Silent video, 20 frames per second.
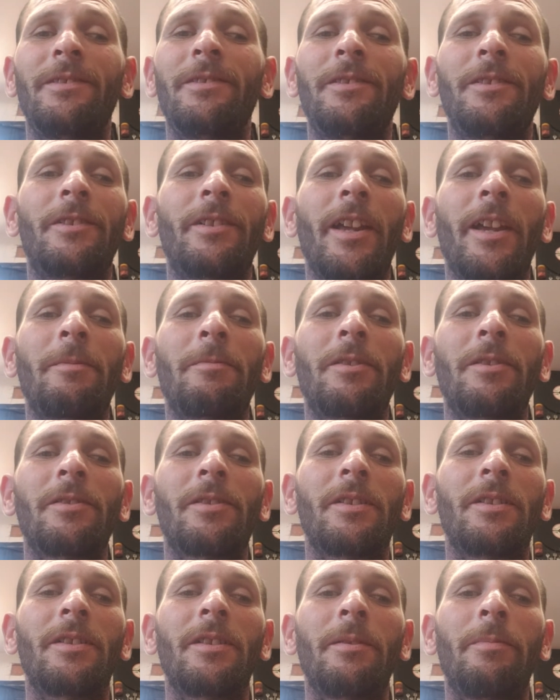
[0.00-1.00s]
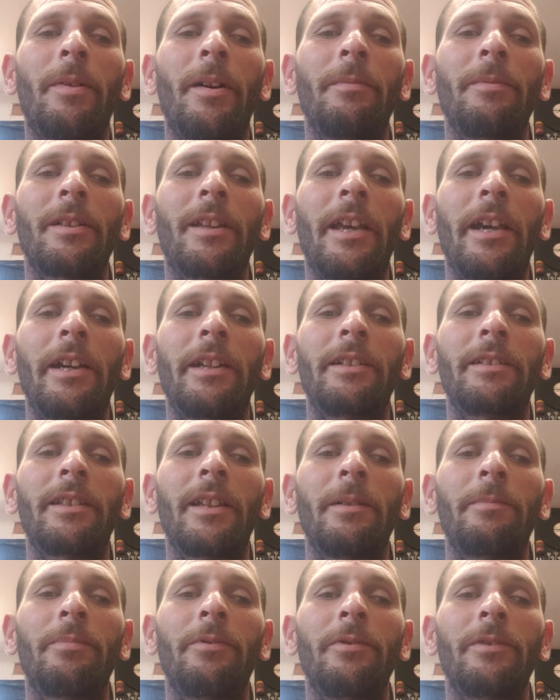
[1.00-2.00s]
Your name goes into the public hat at
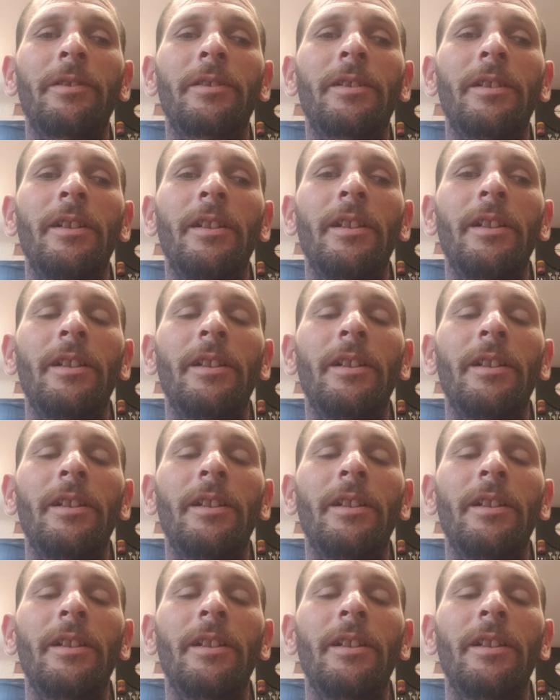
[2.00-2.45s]
that point.